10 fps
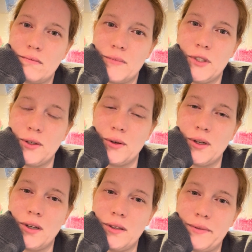So
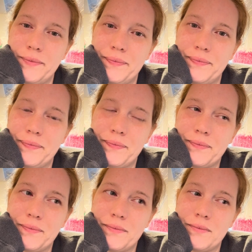yeah,
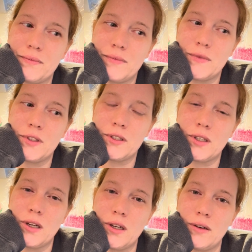just
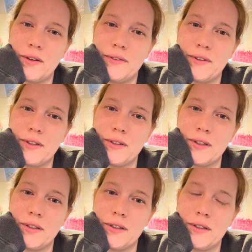kind of how I feel
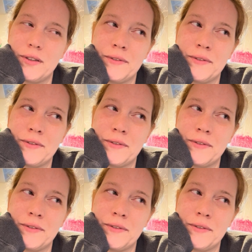lately.